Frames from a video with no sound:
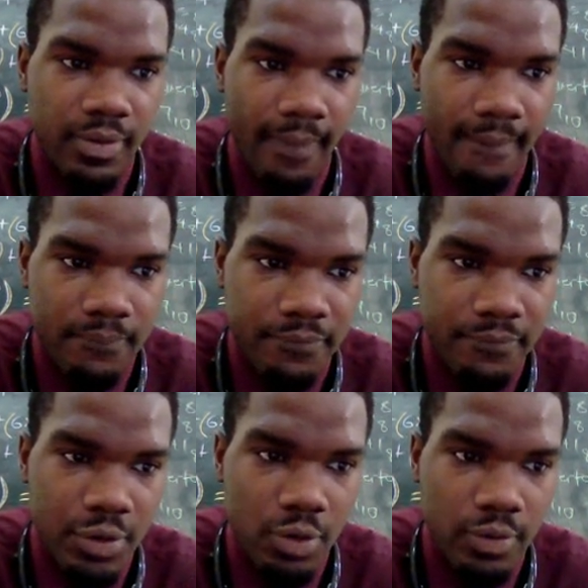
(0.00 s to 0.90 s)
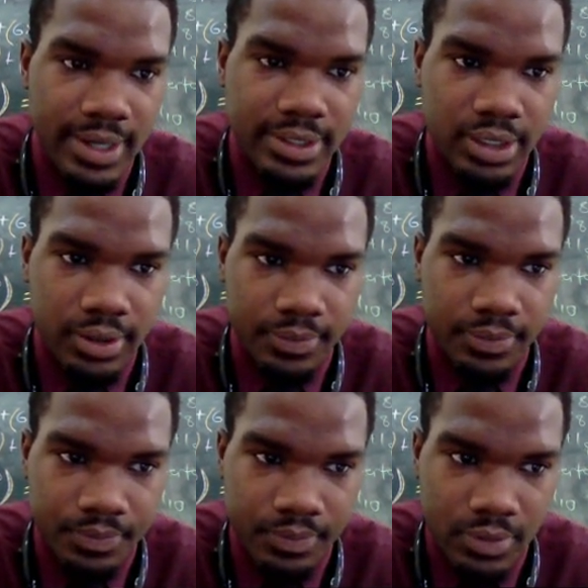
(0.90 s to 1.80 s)
view right here
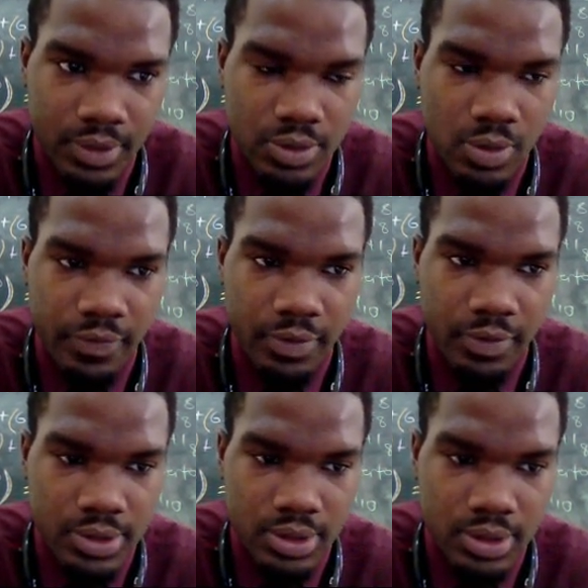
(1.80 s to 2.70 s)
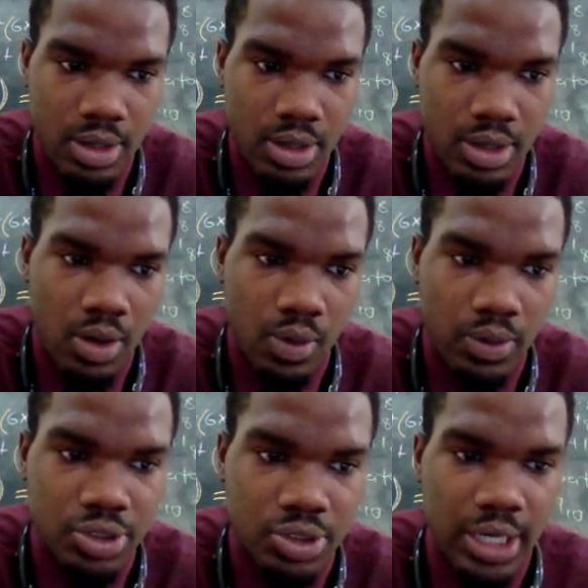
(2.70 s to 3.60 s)
is two views. Which
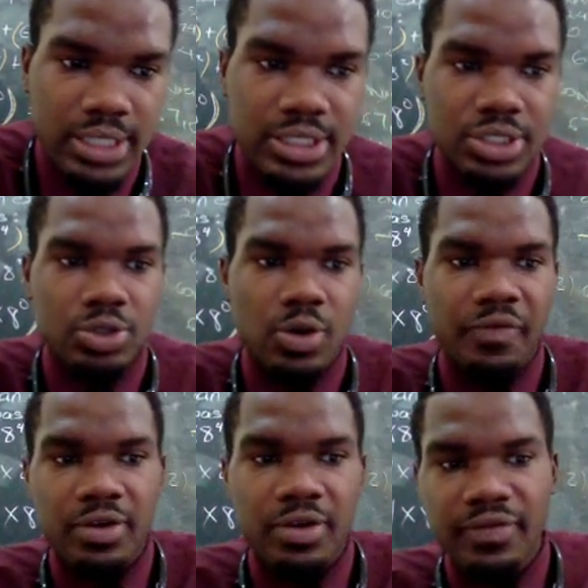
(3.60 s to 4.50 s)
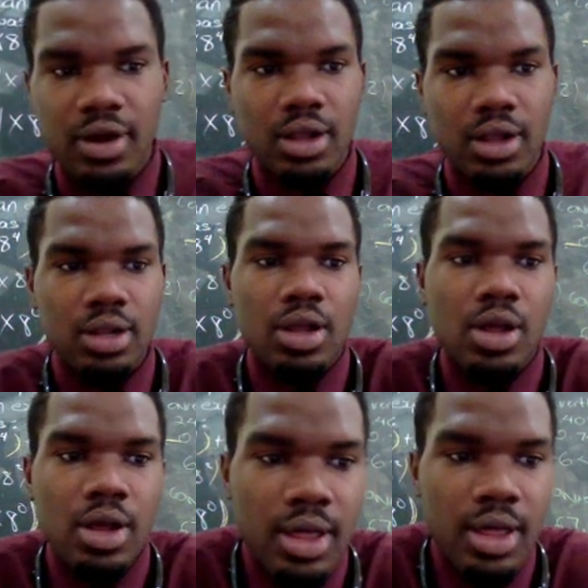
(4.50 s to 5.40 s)
drawing does it show? First of all,
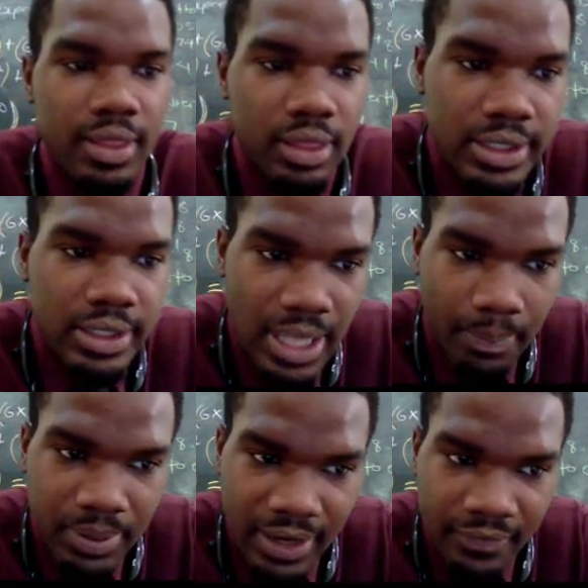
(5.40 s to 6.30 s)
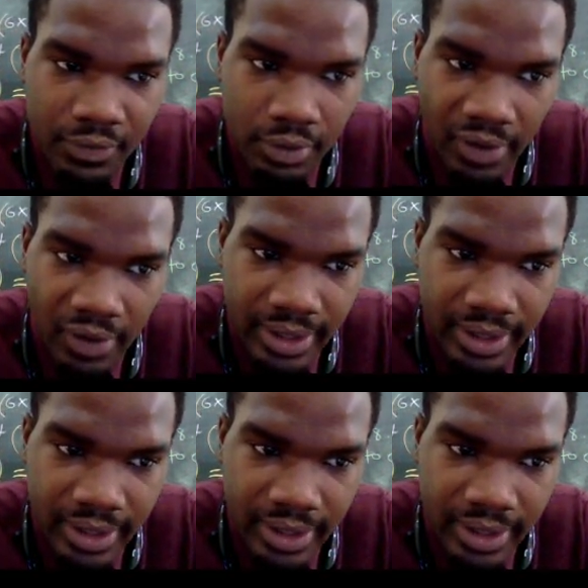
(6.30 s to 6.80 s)
this is a plan view, correct?